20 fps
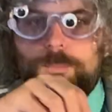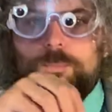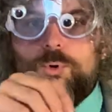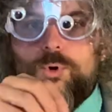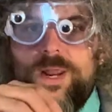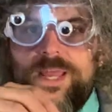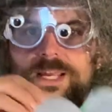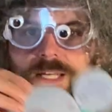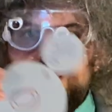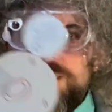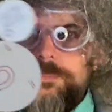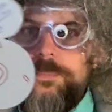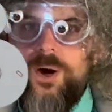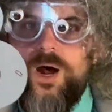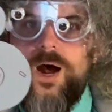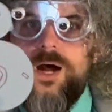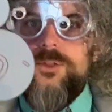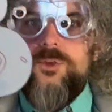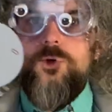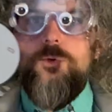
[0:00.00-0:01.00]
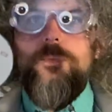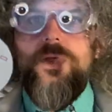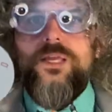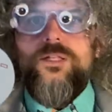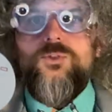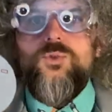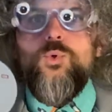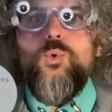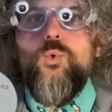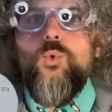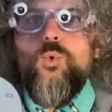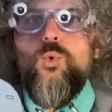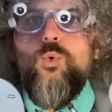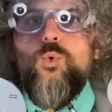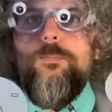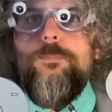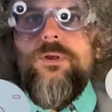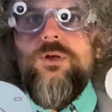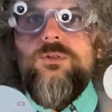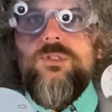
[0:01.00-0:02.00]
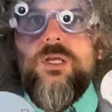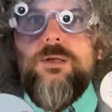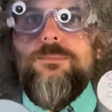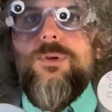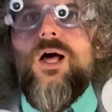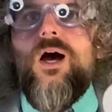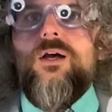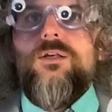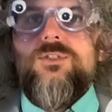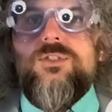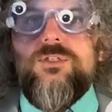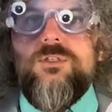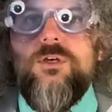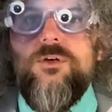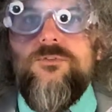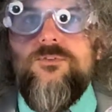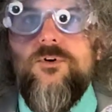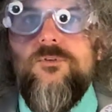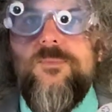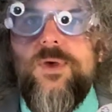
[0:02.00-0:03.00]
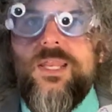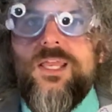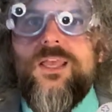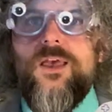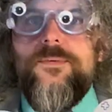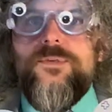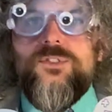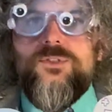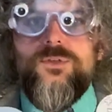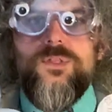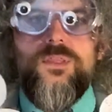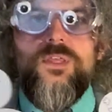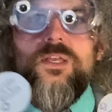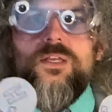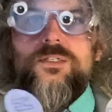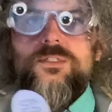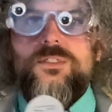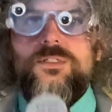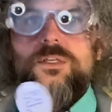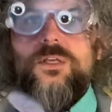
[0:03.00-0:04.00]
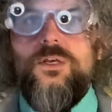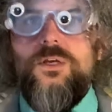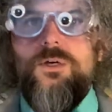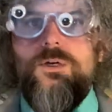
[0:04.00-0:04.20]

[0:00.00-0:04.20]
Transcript: break it apart, you make two building blocks for many chemistry things.